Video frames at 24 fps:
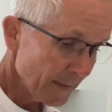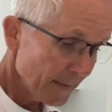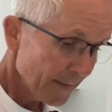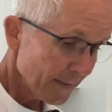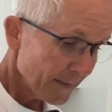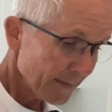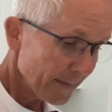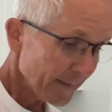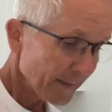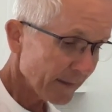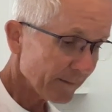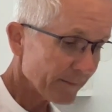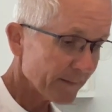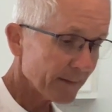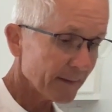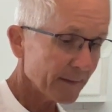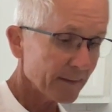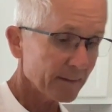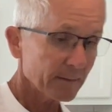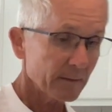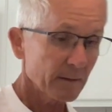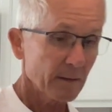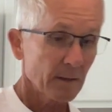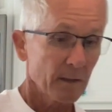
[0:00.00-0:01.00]
Now
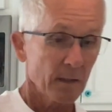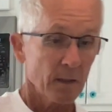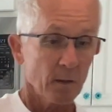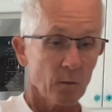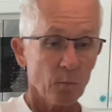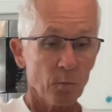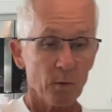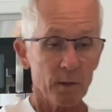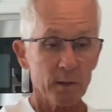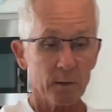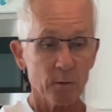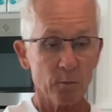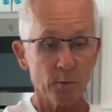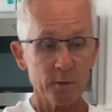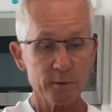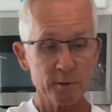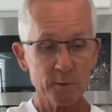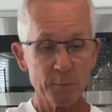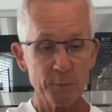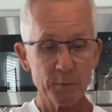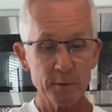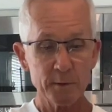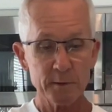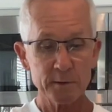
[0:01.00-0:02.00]
then, we're going to
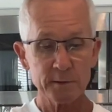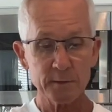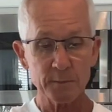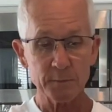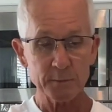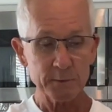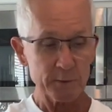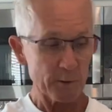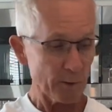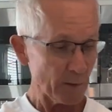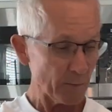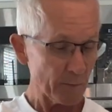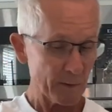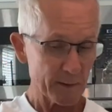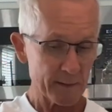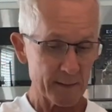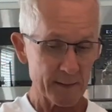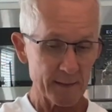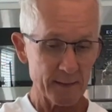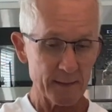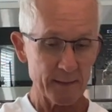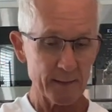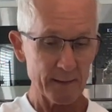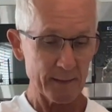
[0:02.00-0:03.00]
put some turmeric
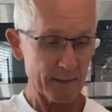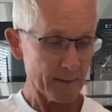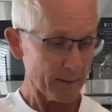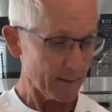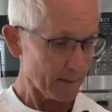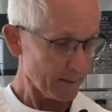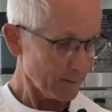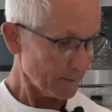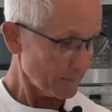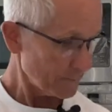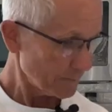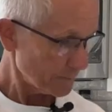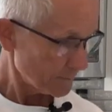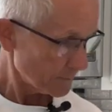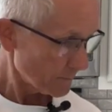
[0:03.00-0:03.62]
in here.